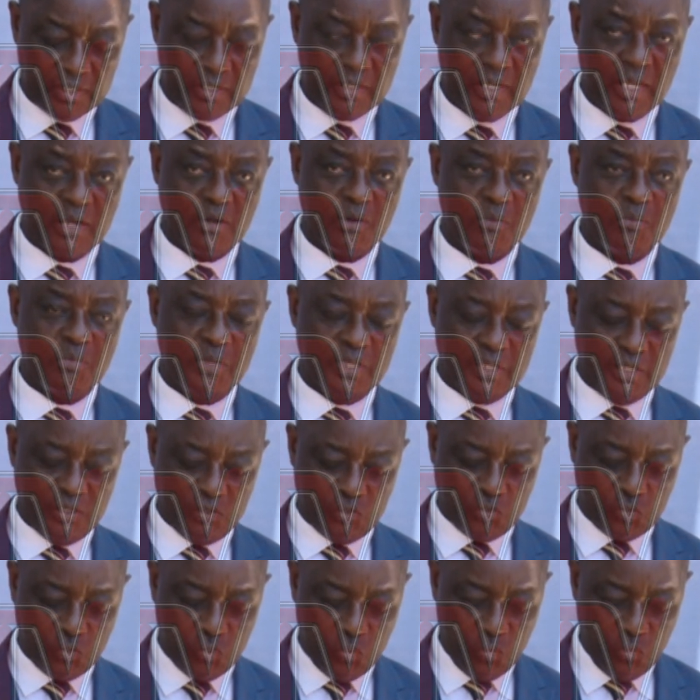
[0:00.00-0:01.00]
NARO
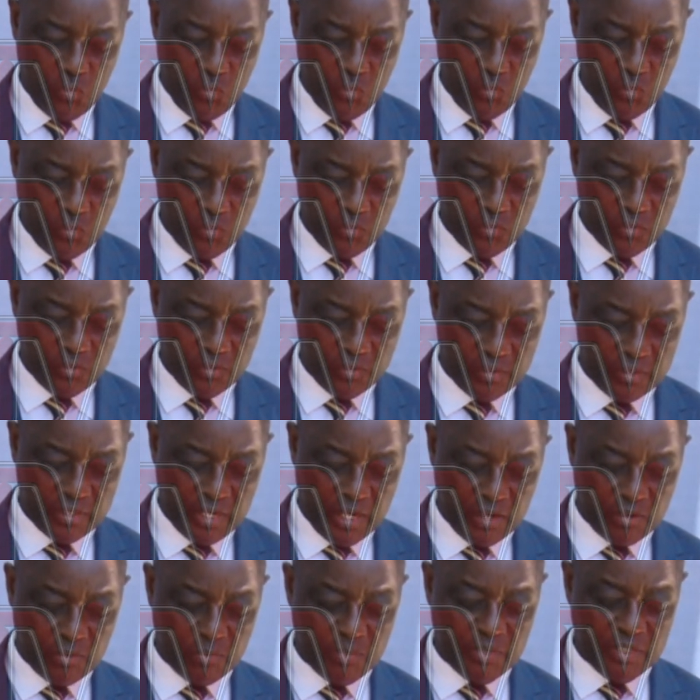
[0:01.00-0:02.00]
bean 2,
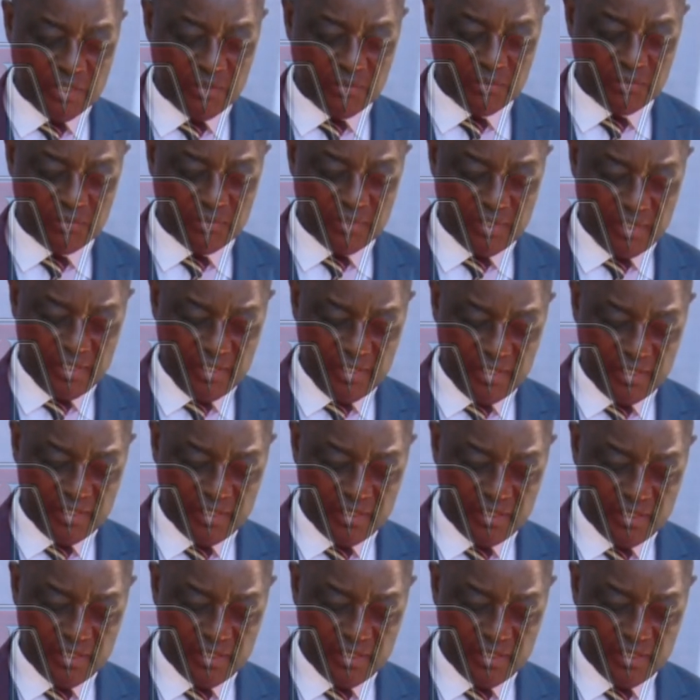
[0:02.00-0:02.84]
NARO bean 3,